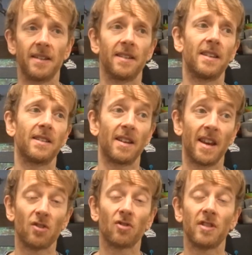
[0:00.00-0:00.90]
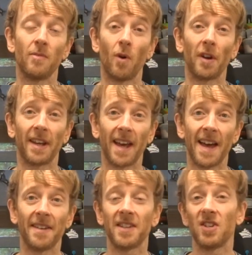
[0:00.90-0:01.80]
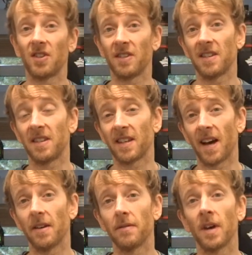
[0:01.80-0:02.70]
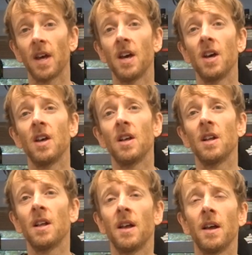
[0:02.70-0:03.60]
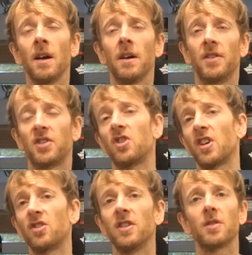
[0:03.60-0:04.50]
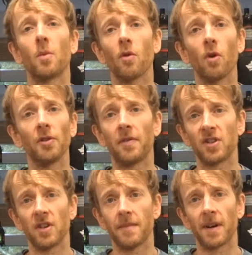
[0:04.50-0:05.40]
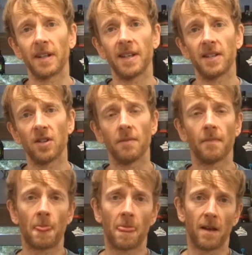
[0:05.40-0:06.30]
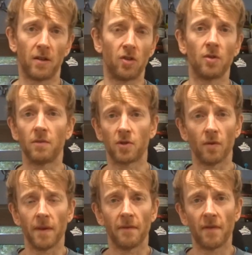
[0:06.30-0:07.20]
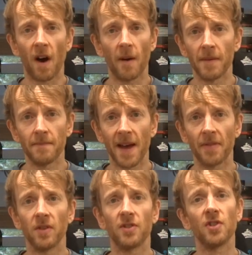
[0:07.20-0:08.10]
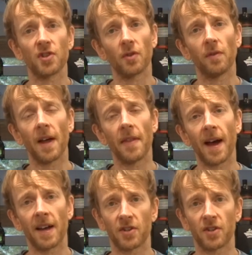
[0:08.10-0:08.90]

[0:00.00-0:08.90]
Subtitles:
is an interesting one again. This is kind of, the suggestion is that we're all deficient in magnesium due to sort of farming methods and stuff like that.